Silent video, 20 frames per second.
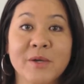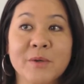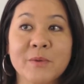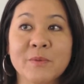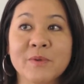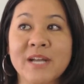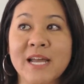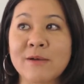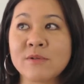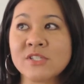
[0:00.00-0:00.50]

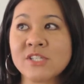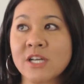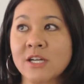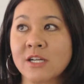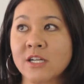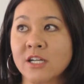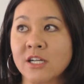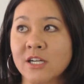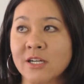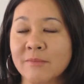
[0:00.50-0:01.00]
When I was
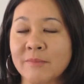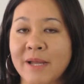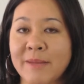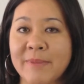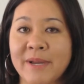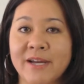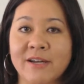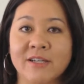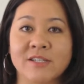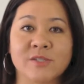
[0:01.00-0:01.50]
younger, my
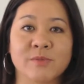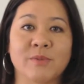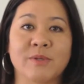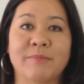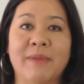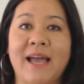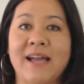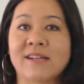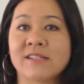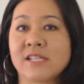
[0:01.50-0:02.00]
parents
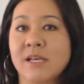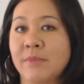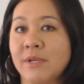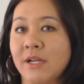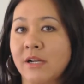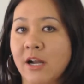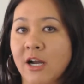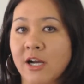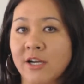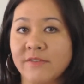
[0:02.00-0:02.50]
would pack us up
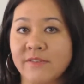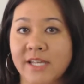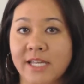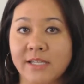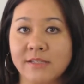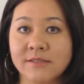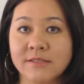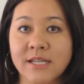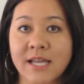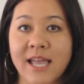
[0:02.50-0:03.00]
in an
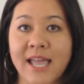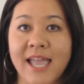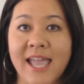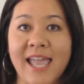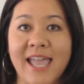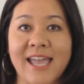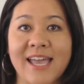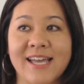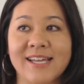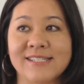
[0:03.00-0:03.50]
RV
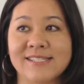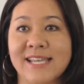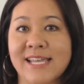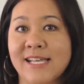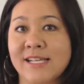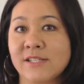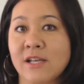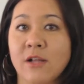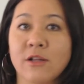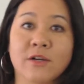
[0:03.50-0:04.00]
and
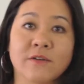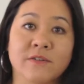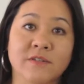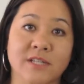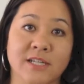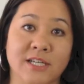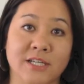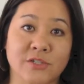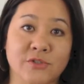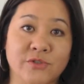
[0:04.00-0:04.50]
take us all over
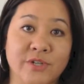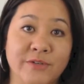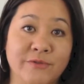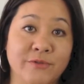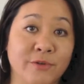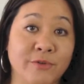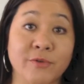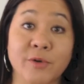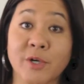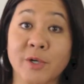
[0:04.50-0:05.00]
the country
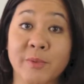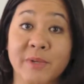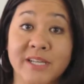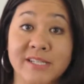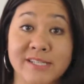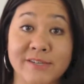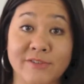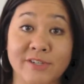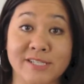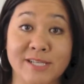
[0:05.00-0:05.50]
for 4
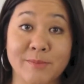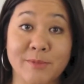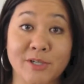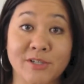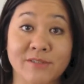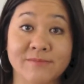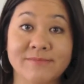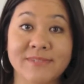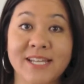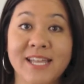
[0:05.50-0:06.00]
weeks every
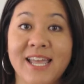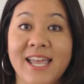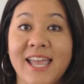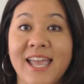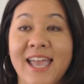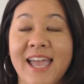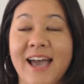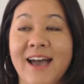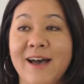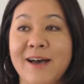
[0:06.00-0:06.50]
summer.
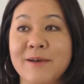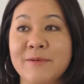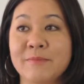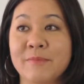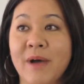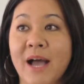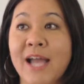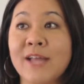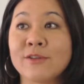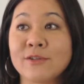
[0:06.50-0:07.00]

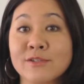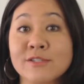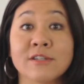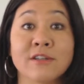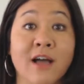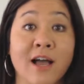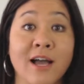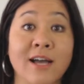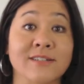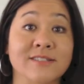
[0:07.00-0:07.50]
I learned a
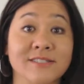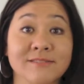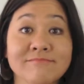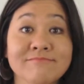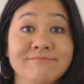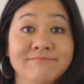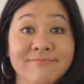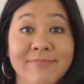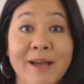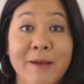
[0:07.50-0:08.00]
lot
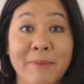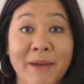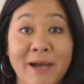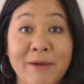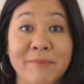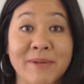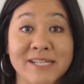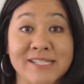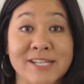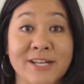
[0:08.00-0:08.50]

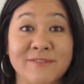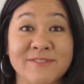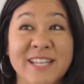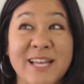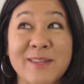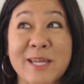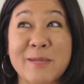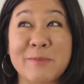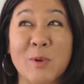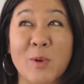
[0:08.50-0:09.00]
about myself.
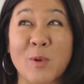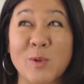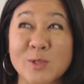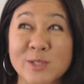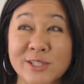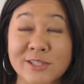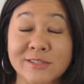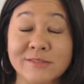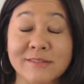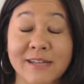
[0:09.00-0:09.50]
Now that I'm
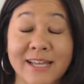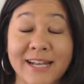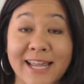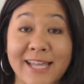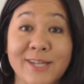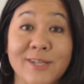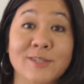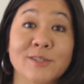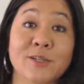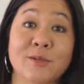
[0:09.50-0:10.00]
older and I
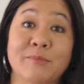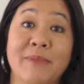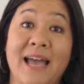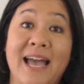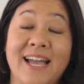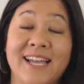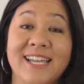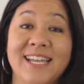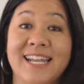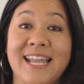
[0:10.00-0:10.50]
can look
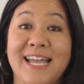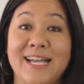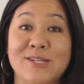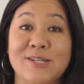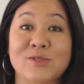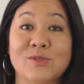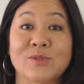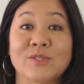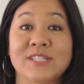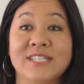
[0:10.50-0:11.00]
back and
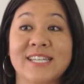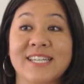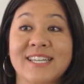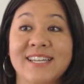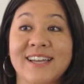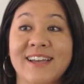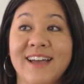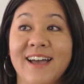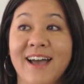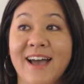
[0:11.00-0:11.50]
actually